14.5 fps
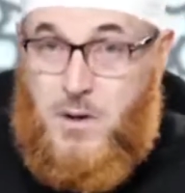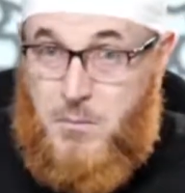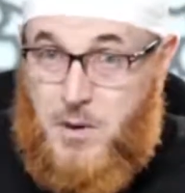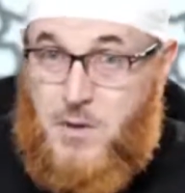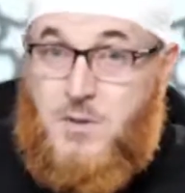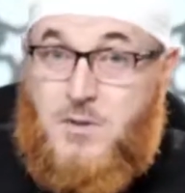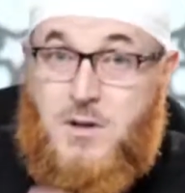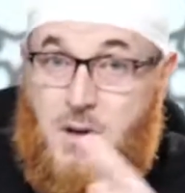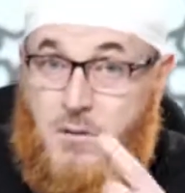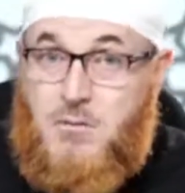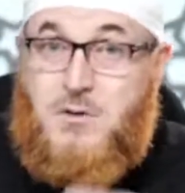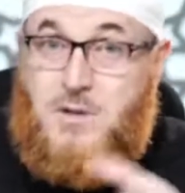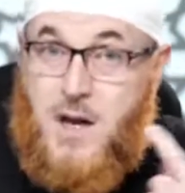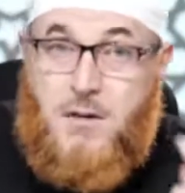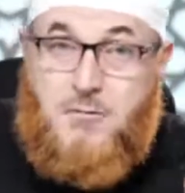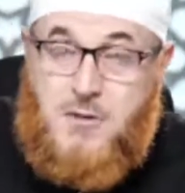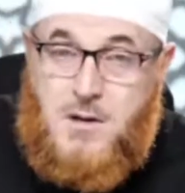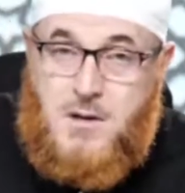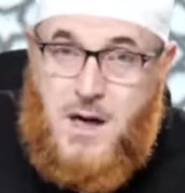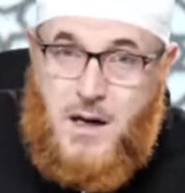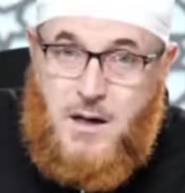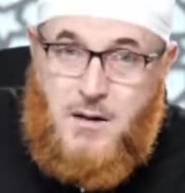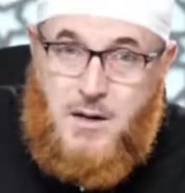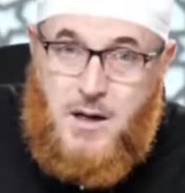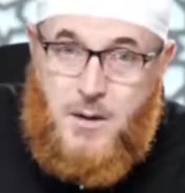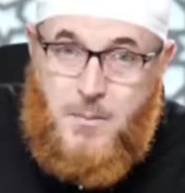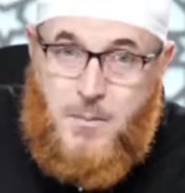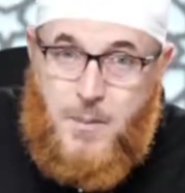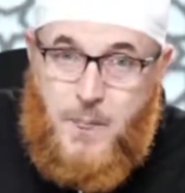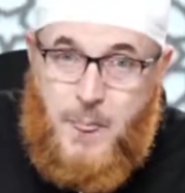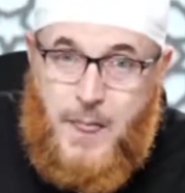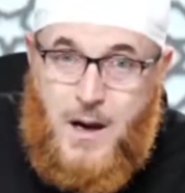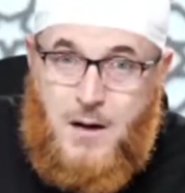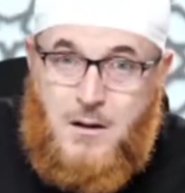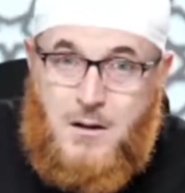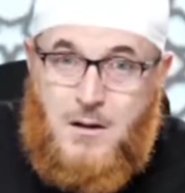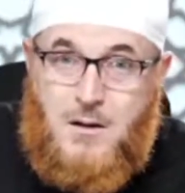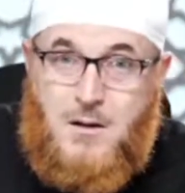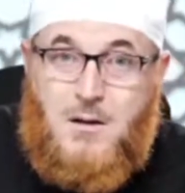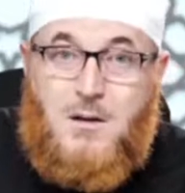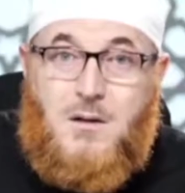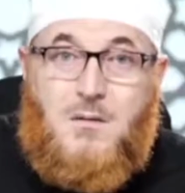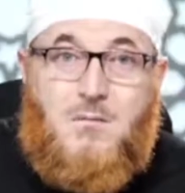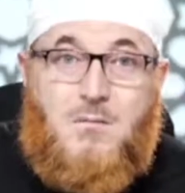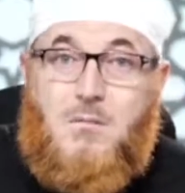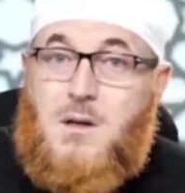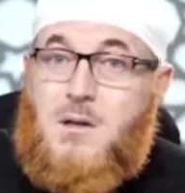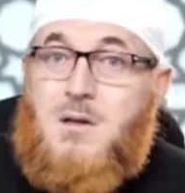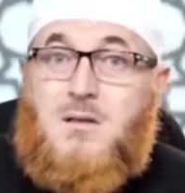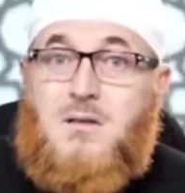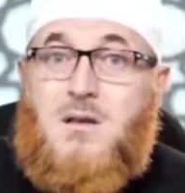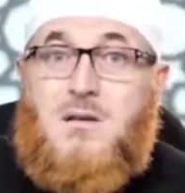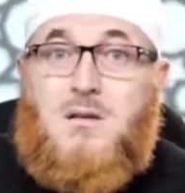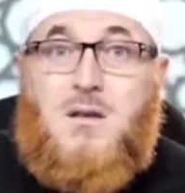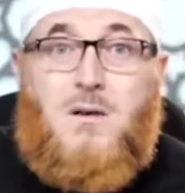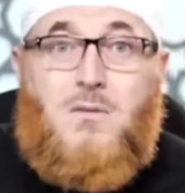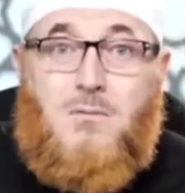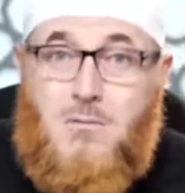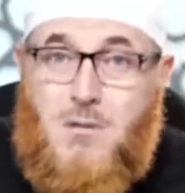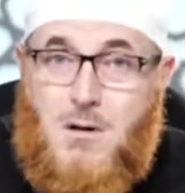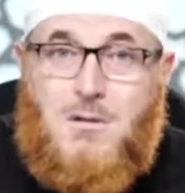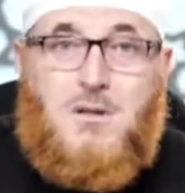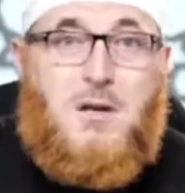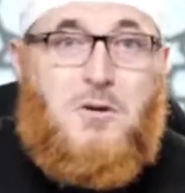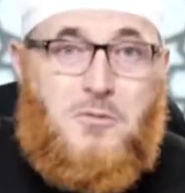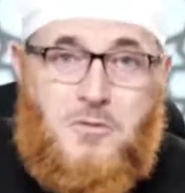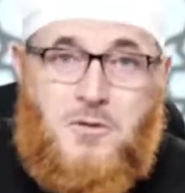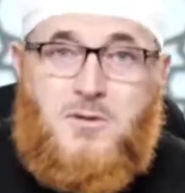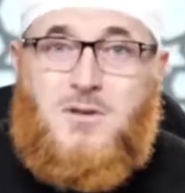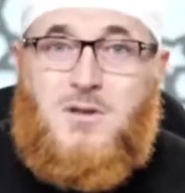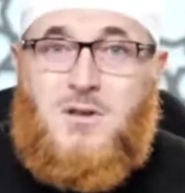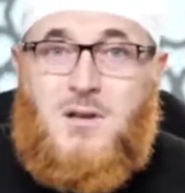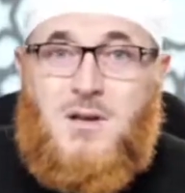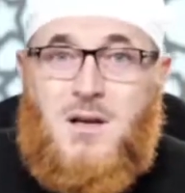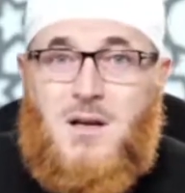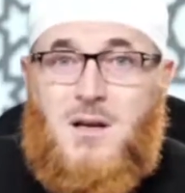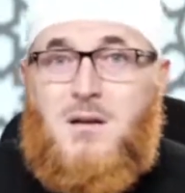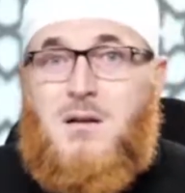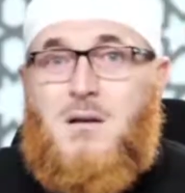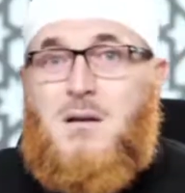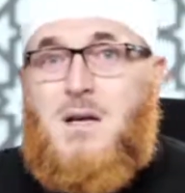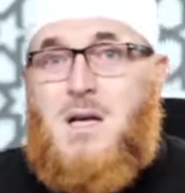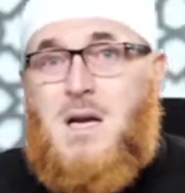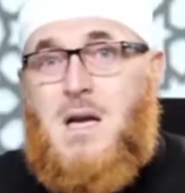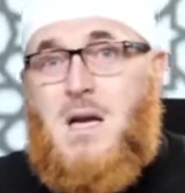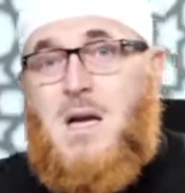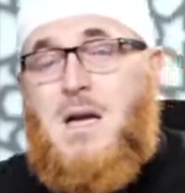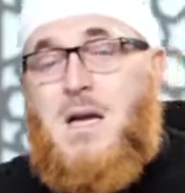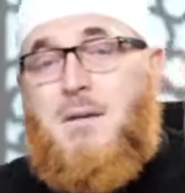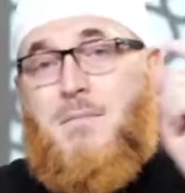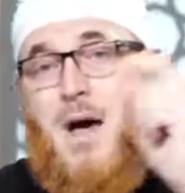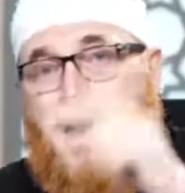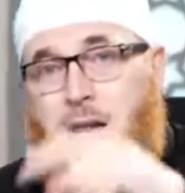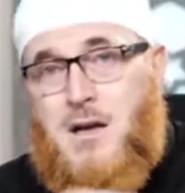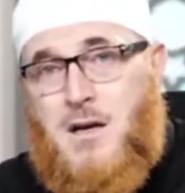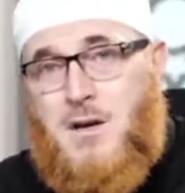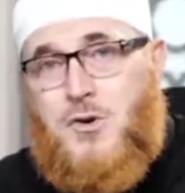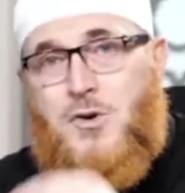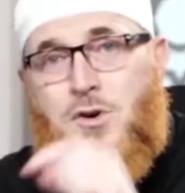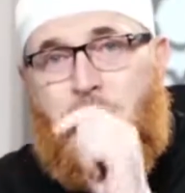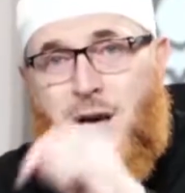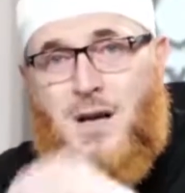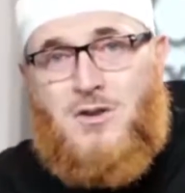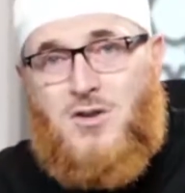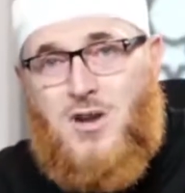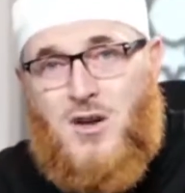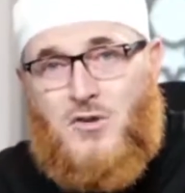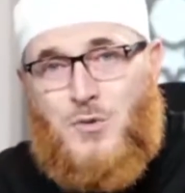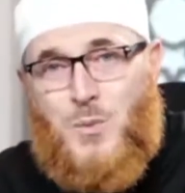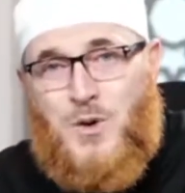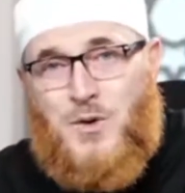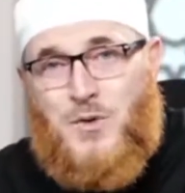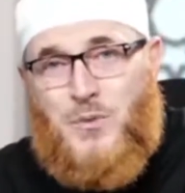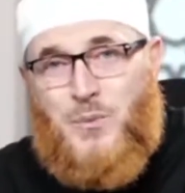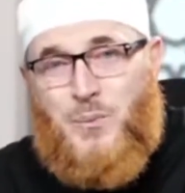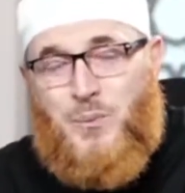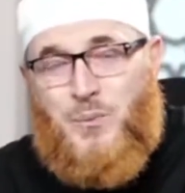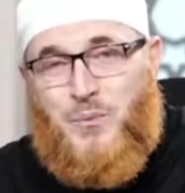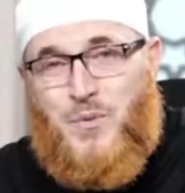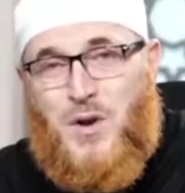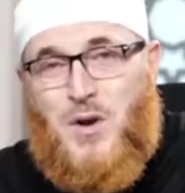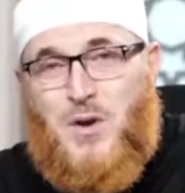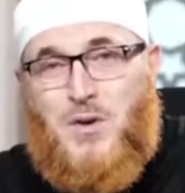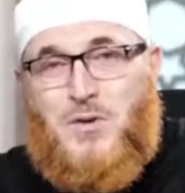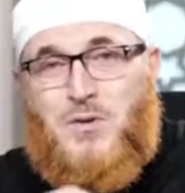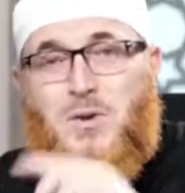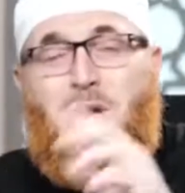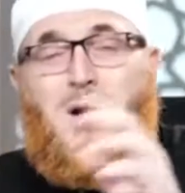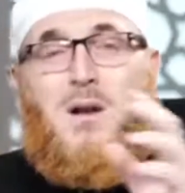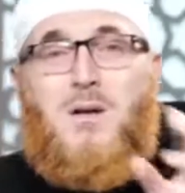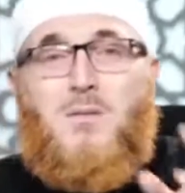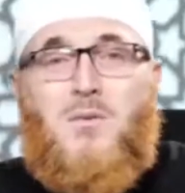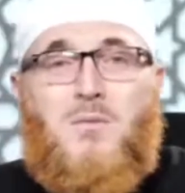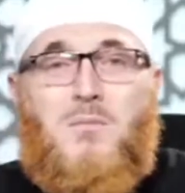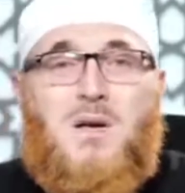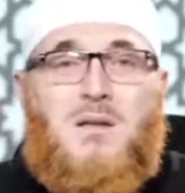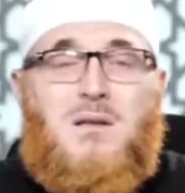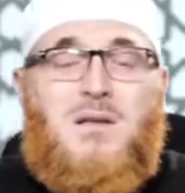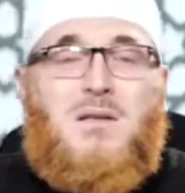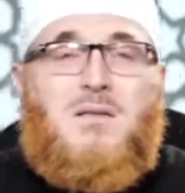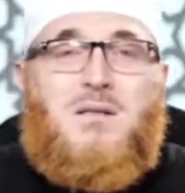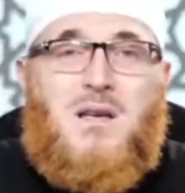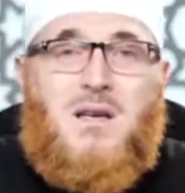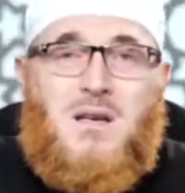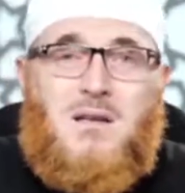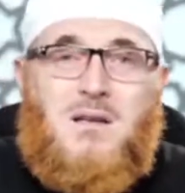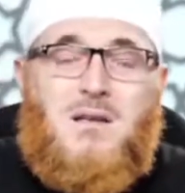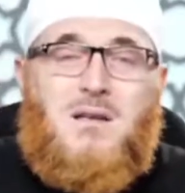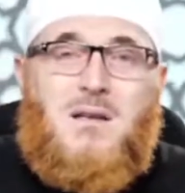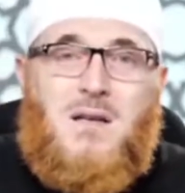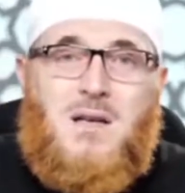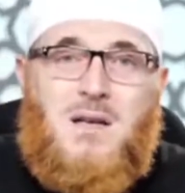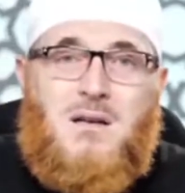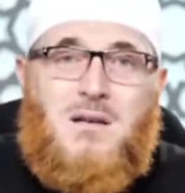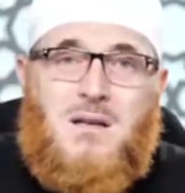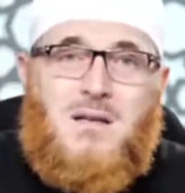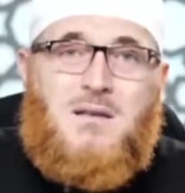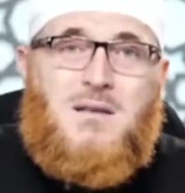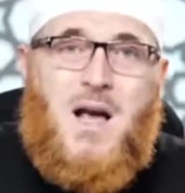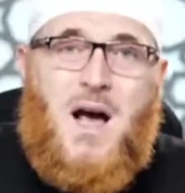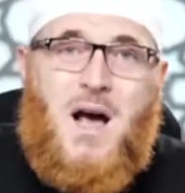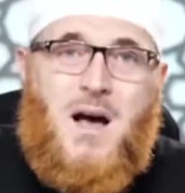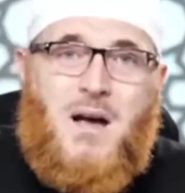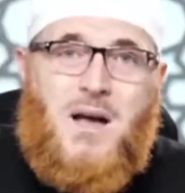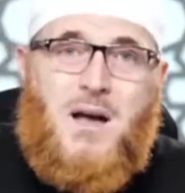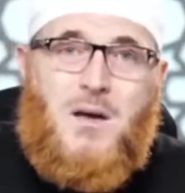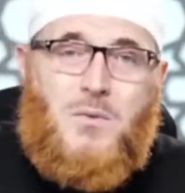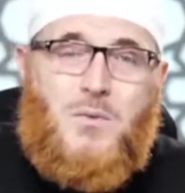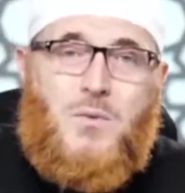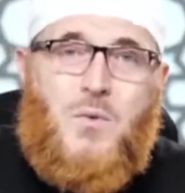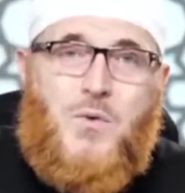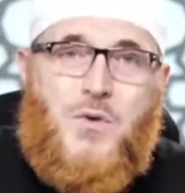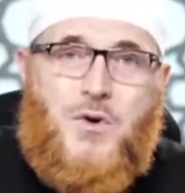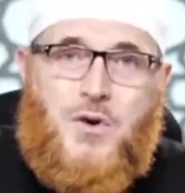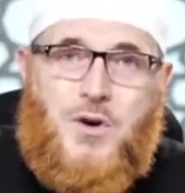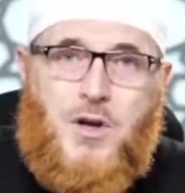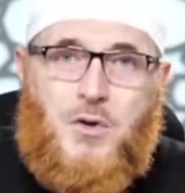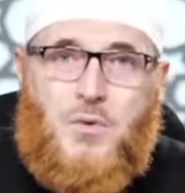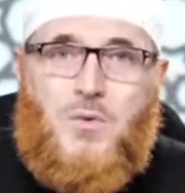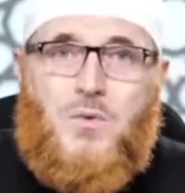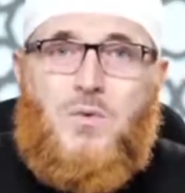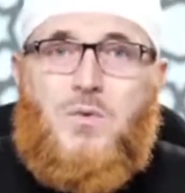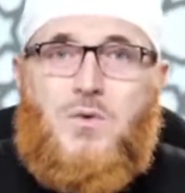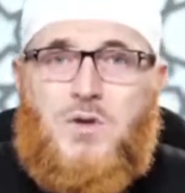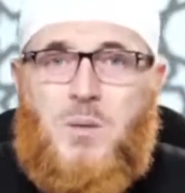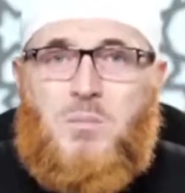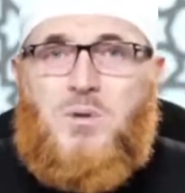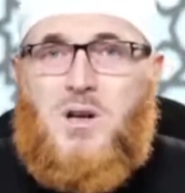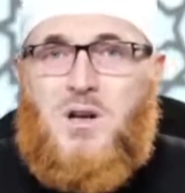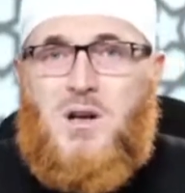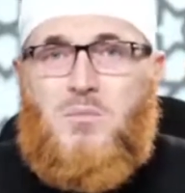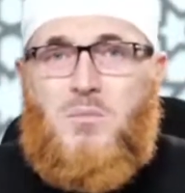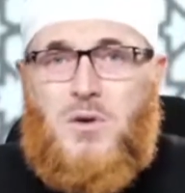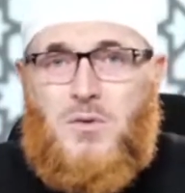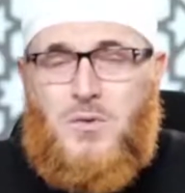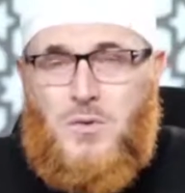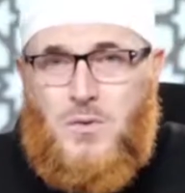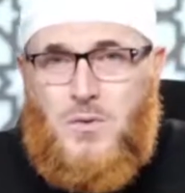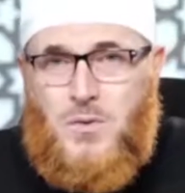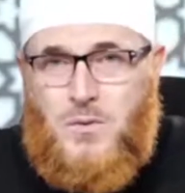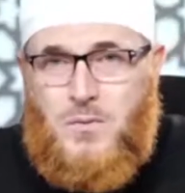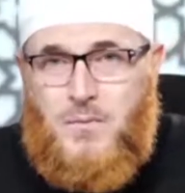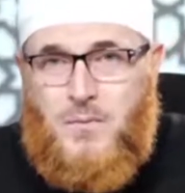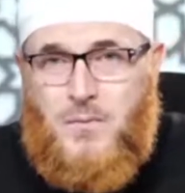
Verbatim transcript: Because it was after the iddah. But his sister was interested in remarrying her ex-husband. So Allah the Almighty stated in this ayah two thirty-two, chapter number two,